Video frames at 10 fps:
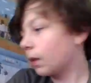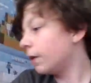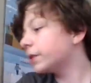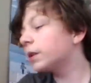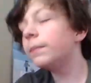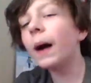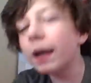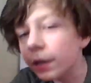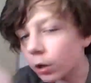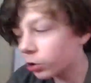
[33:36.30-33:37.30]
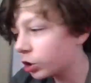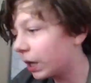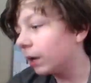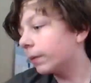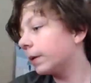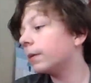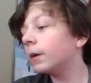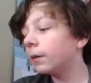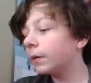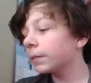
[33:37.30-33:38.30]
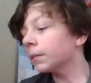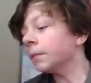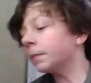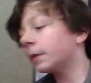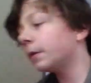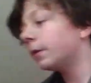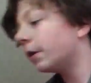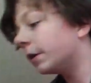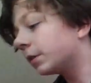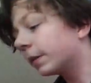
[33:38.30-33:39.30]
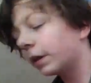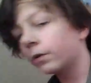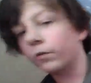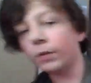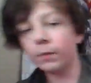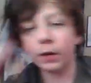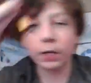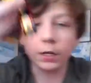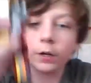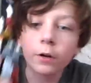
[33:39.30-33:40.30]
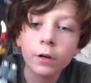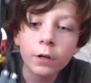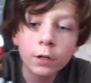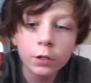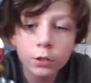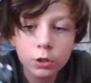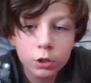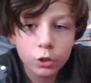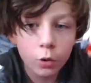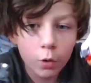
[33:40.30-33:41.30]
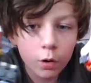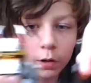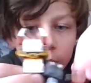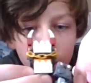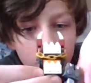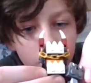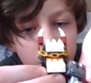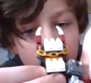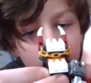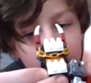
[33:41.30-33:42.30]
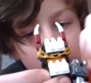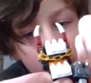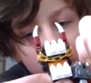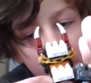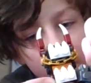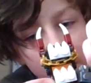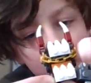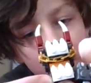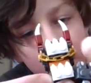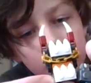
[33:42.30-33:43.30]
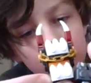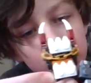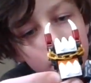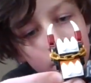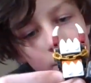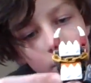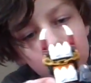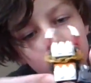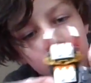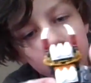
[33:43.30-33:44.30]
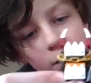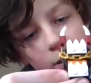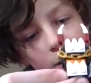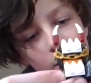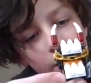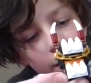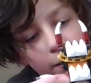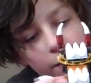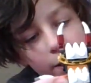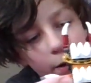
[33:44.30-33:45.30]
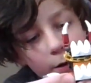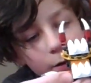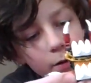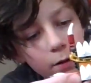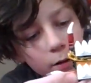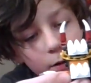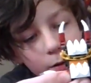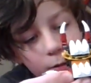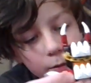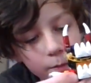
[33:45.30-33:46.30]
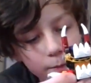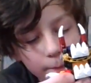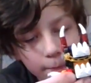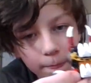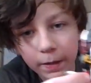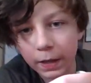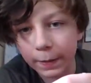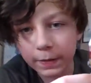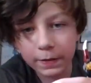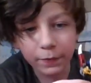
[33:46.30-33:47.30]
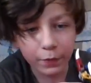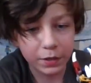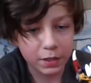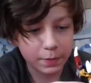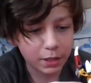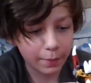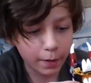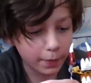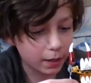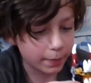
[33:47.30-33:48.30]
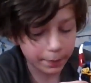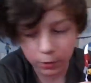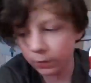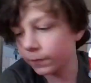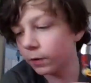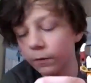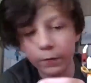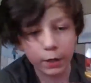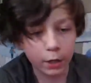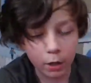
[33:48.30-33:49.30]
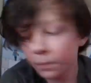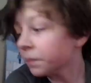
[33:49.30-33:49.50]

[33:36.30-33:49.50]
Let's combine it all, shall we? Alright, so we've got Grimlock here. Scorn goes on this thing there. Can't wait for this to somehow become my most viewed video.